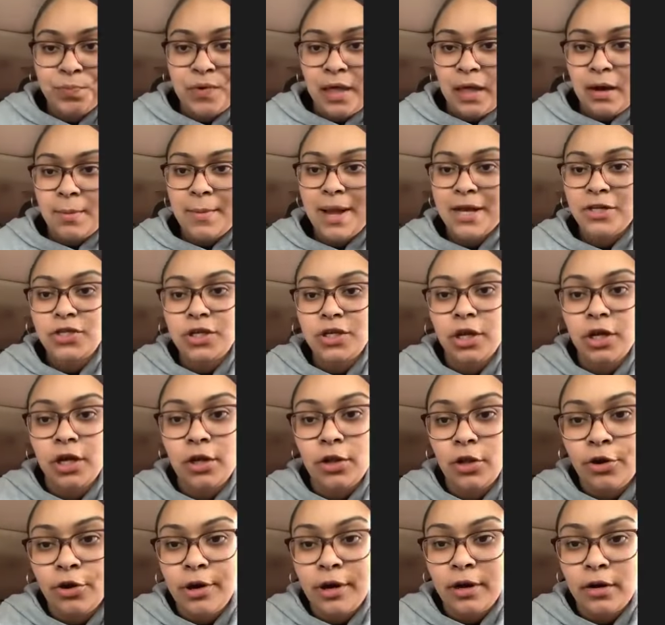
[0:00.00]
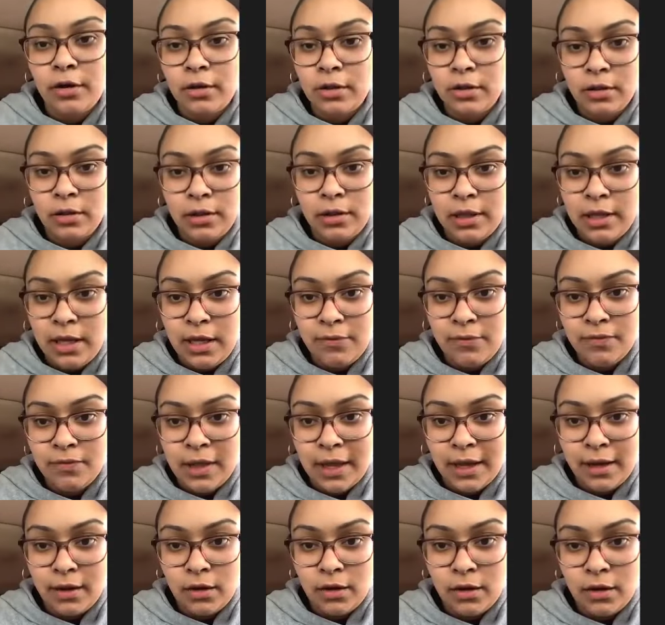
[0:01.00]
and i'm actually going to learn leave
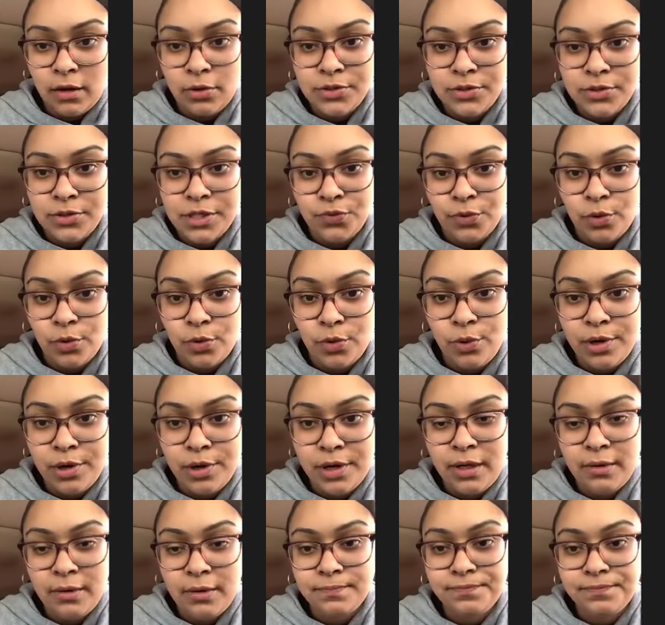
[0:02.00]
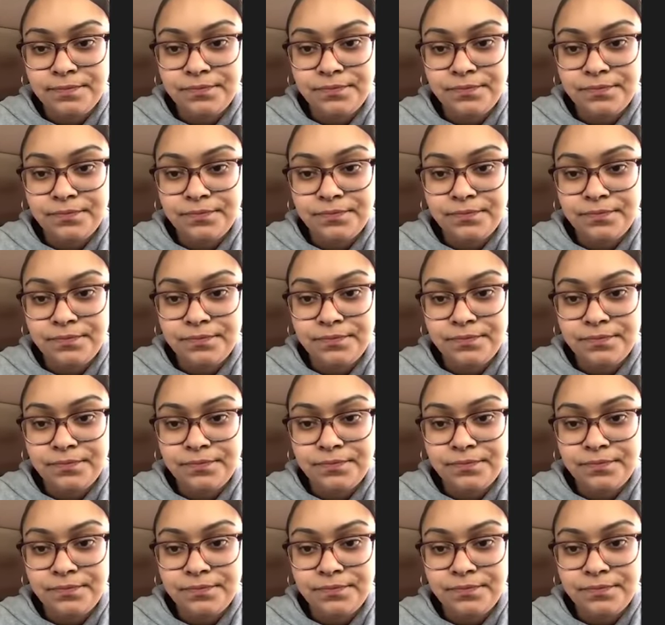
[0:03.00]
like close this recording